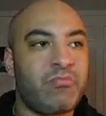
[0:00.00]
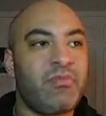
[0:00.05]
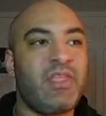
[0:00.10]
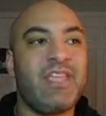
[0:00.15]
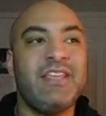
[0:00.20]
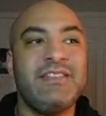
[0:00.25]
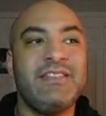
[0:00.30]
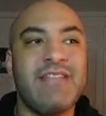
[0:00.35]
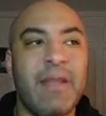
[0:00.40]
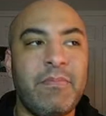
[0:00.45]

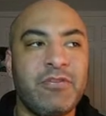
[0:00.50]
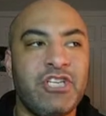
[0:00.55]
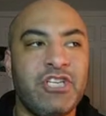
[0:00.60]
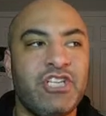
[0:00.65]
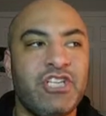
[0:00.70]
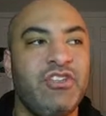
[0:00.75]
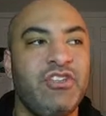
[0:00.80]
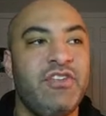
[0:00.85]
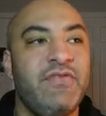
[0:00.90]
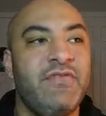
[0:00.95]
He's not
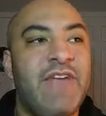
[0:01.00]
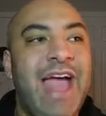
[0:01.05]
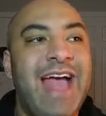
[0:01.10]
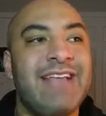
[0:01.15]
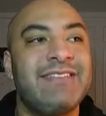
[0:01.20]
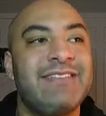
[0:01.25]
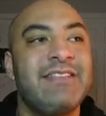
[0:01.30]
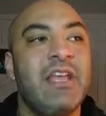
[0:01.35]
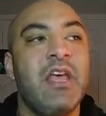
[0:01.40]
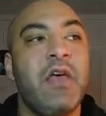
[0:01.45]
particularly
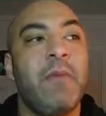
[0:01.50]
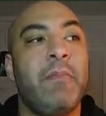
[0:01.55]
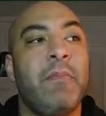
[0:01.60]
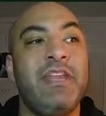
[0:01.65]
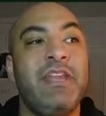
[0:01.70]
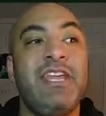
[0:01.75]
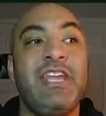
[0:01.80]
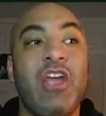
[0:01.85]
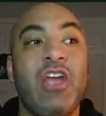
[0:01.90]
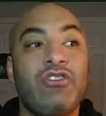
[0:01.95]
fast, but
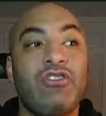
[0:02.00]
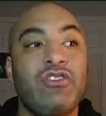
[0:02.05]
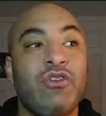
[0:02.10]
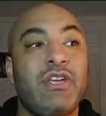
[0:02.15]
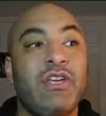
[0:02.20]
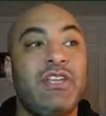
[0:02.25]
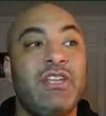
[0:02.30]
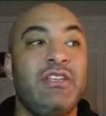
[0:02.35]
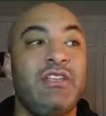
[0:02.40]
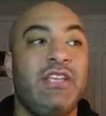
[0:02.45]
he also
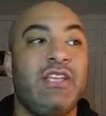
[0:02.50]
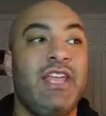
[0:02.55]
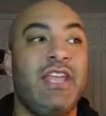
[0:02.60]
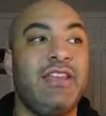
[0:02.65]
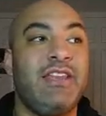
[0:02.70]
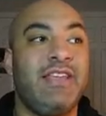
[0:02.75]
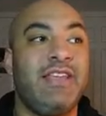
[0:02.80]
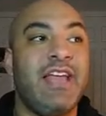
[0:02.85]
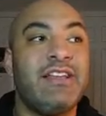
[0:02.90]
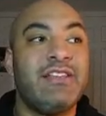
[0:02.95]
can
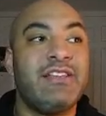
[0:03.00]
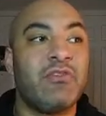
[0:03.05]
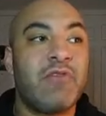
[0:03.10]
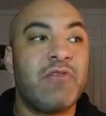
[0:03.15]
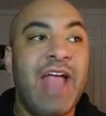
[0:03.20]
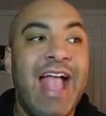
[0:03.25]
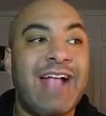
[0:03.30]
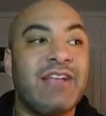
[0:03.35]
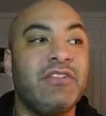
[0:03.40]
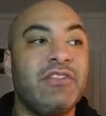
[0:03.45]
get to the
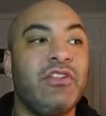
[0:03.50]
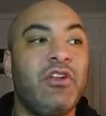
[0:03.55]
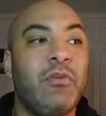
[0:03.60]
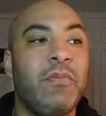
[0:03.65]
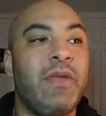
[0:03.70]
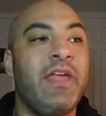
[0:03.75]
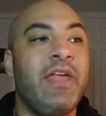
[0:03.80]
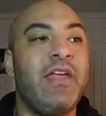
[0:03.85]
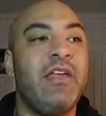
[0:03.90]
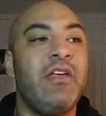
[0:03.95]
rack a little
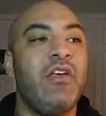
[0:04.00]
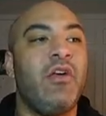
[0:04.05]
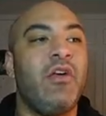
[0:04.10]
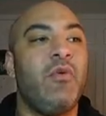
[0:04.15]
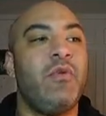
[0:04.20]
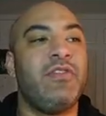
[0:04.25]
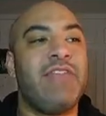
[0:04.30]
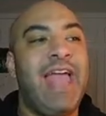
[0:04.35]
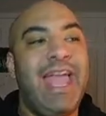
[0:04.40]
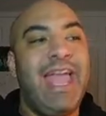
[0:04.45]
bit
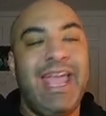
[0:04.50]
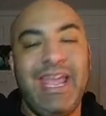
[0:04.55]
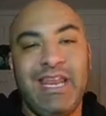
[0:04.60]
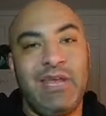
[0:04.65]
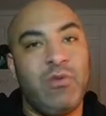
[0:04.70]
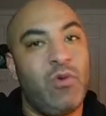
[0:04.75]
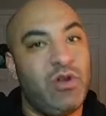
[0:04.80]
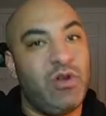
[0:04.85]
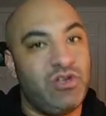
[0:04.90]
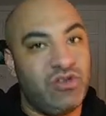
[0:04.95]
with that
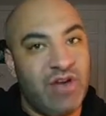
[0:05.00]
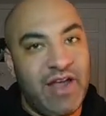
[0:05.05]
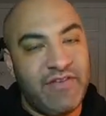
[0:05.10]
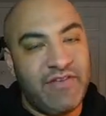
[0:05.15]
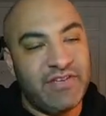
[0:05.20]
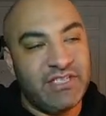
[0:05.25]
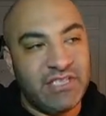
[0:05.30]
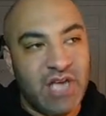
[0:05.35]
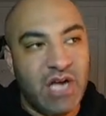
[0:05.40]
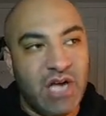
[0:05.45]
81 driving
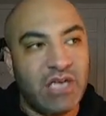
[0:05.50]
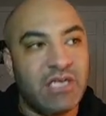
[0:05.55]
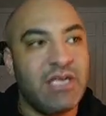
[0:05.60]
dunk.